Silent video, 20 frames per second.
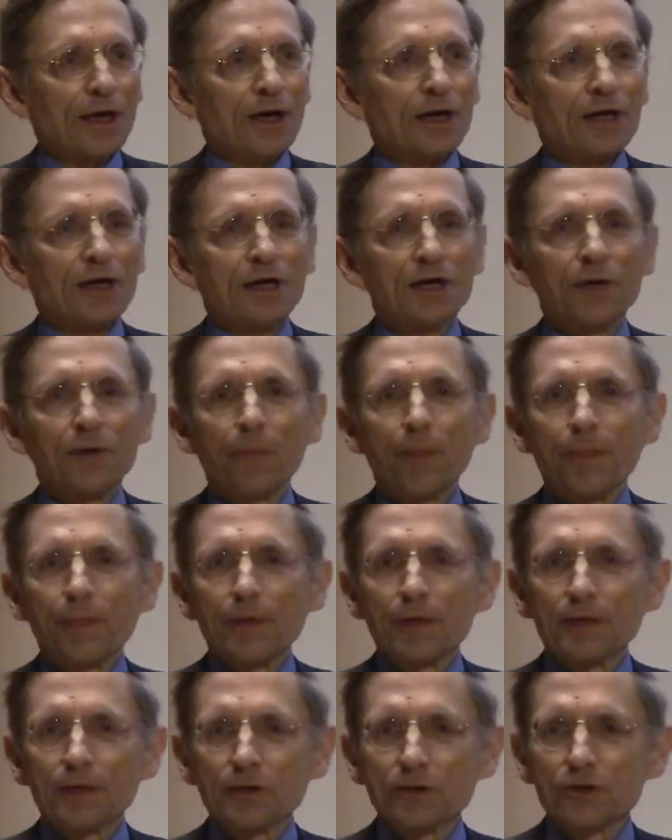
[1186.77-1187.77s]

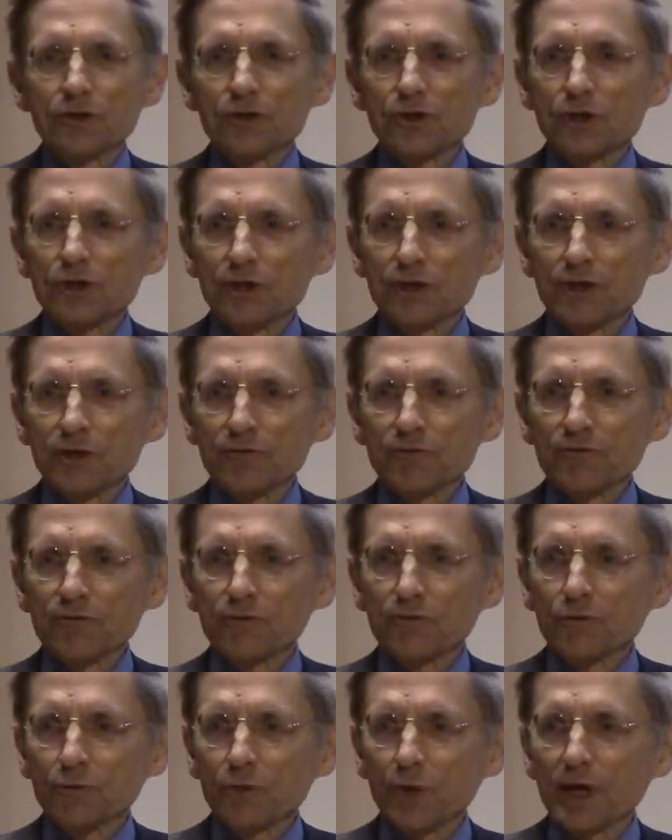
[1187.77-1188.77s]
It's a
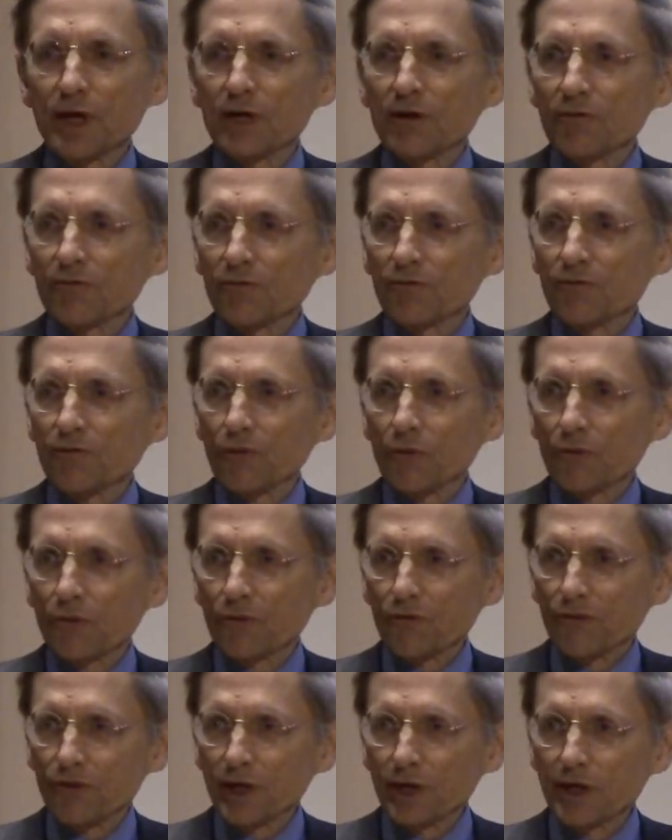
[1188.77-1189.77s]
different way of
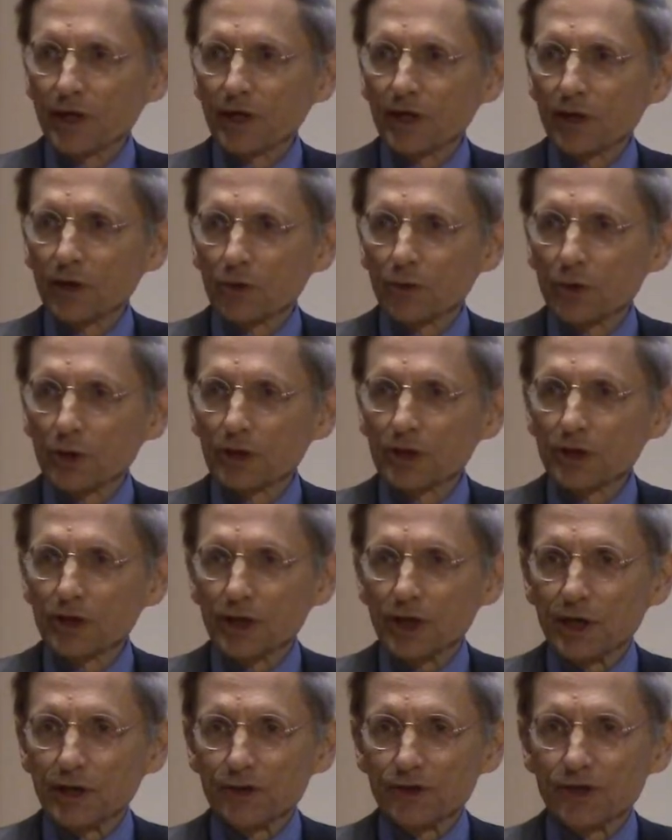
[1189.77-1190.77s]
thinking and
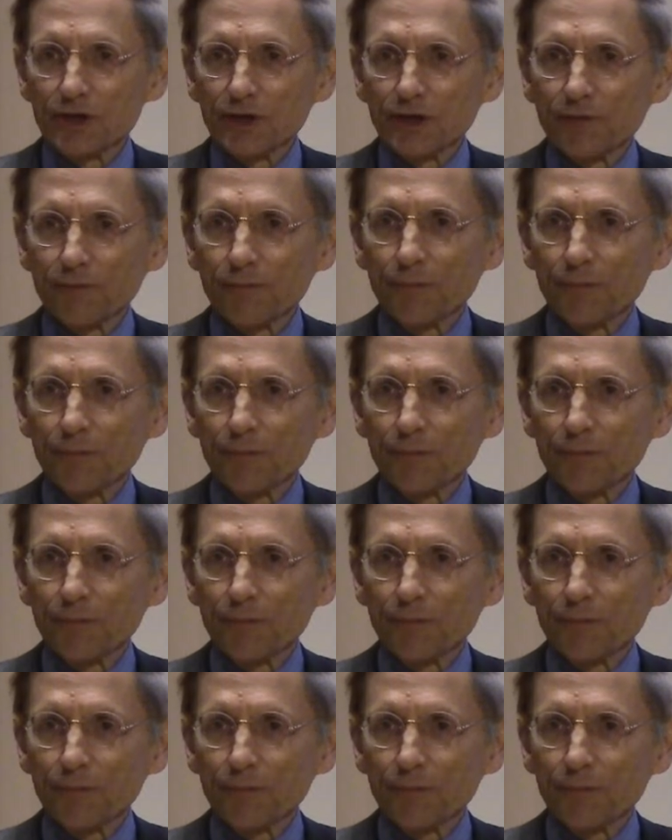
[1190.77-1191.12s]
organizing.